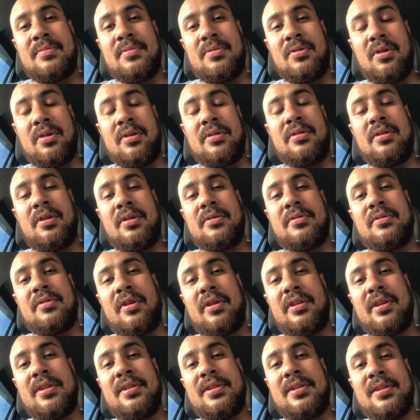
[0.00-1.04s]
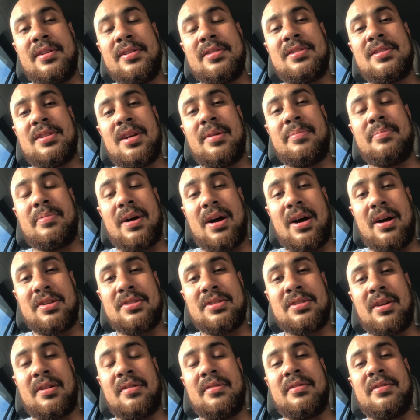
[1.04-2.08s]
Not only inside, but
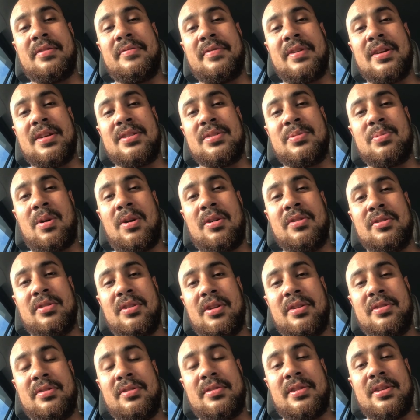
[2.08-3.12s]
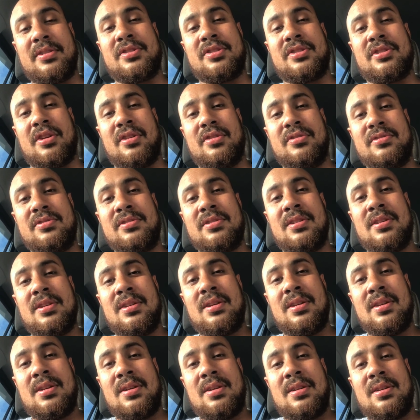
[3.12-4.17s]
outside of the ring as well, you know. That shows
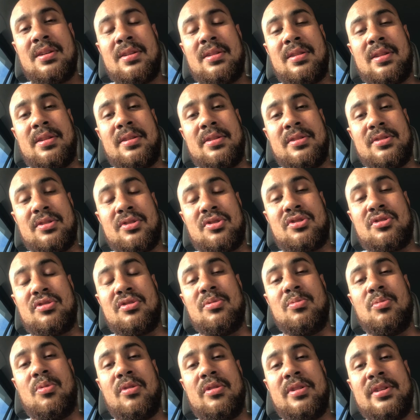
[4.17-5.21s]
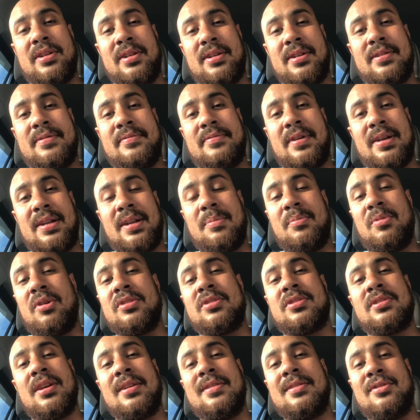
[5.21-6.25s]
that he's a true warrior. And I'm not
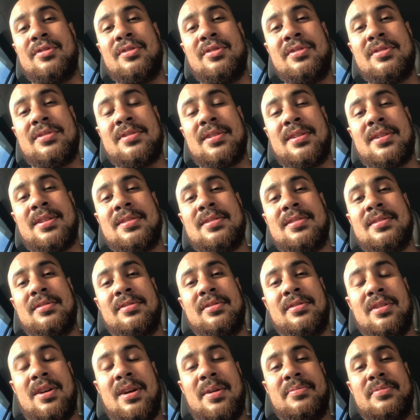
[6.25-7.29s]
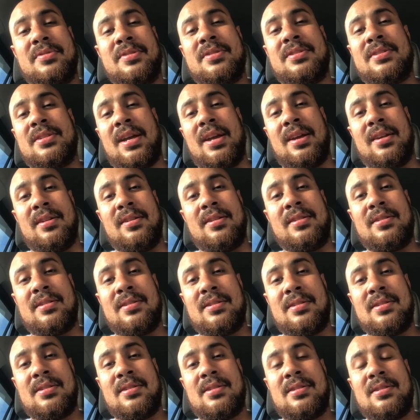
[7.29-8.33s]
saying that Usyk isn't, you know, I'm just saying
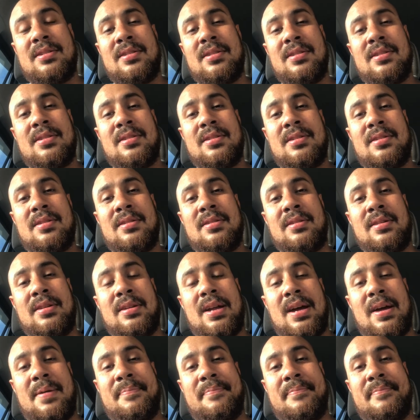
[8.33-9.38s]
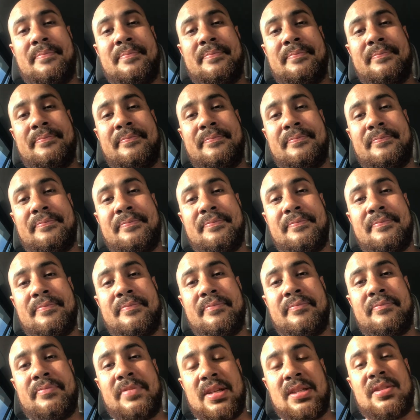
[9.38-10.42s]
that
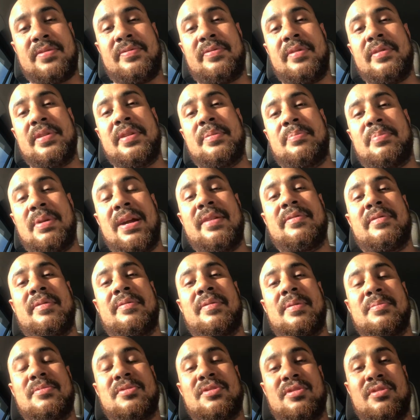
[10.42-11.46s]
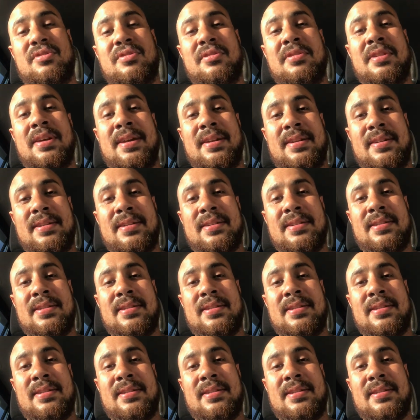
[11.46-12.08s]
that's very brave of him to do that.